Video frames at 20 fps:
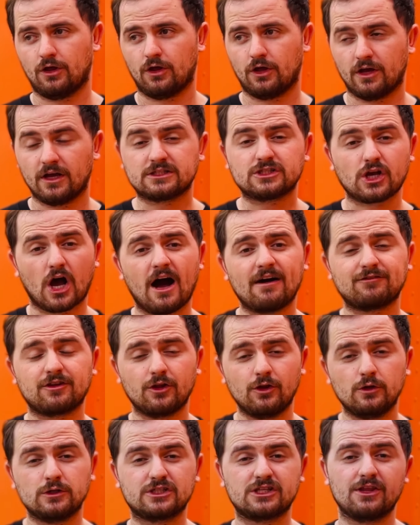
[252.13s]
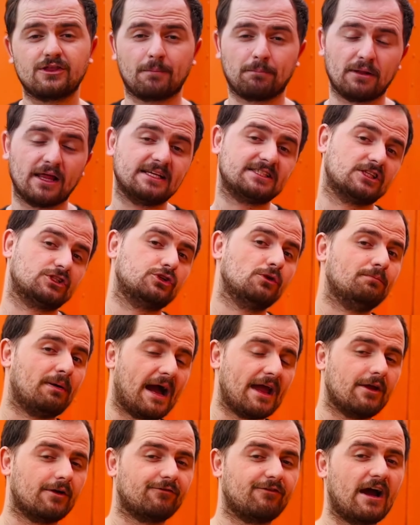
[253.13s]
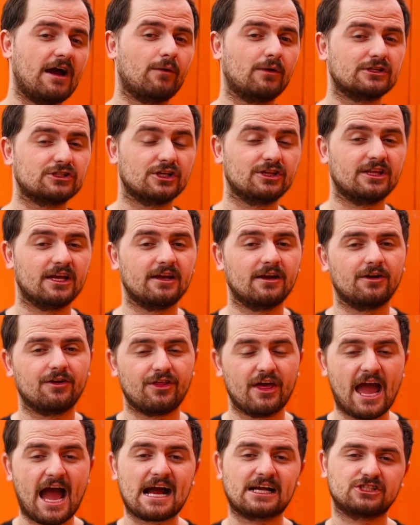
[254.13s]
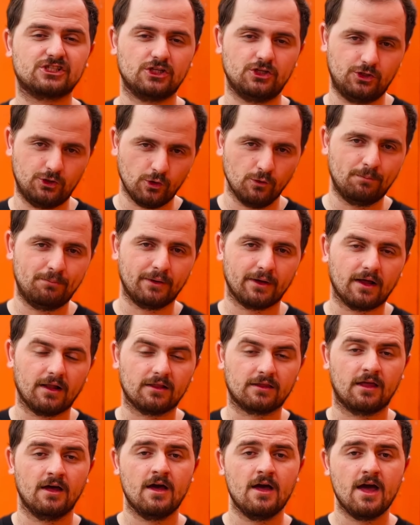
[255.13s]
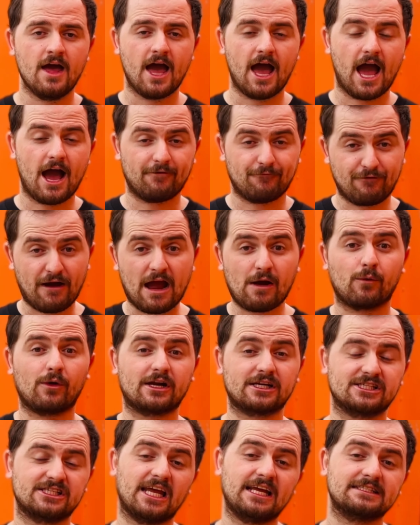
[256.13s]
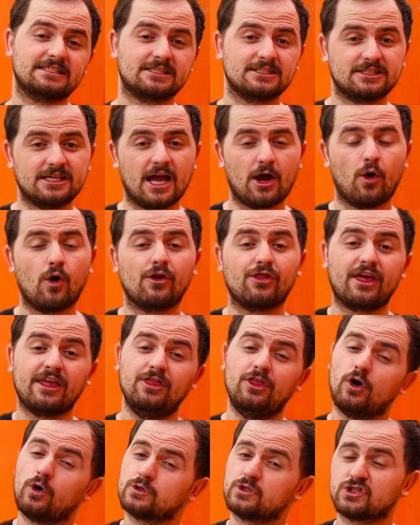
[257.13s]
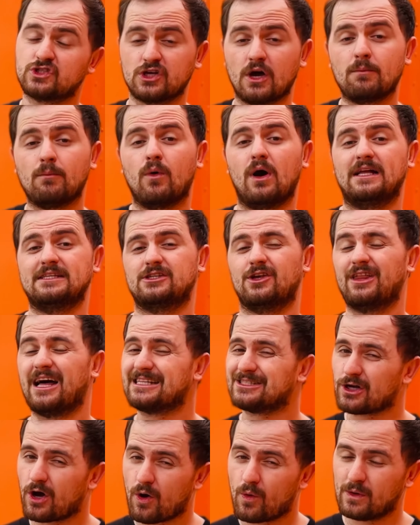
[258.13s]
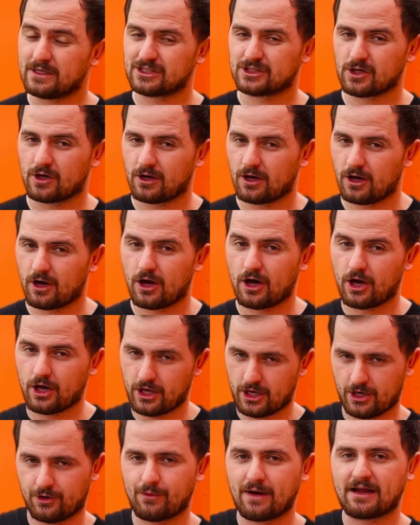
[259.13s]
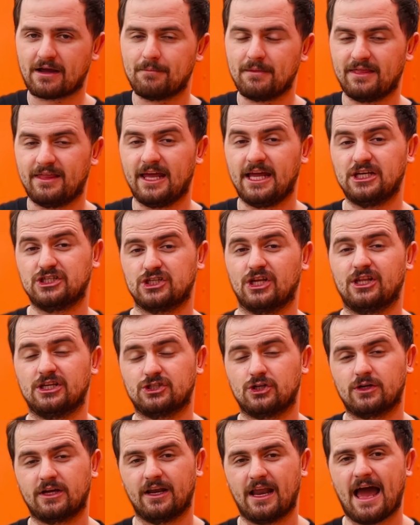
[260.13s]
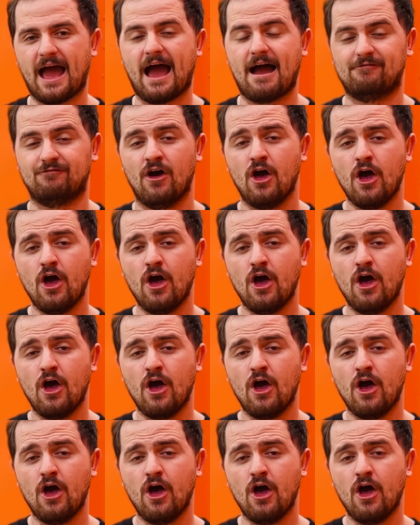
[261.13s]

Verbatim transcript: it's often you'll see the place that you buy your fireworks container, they actually do build fireworks stands because they or they know someone. So that's always a recommendation that you can have.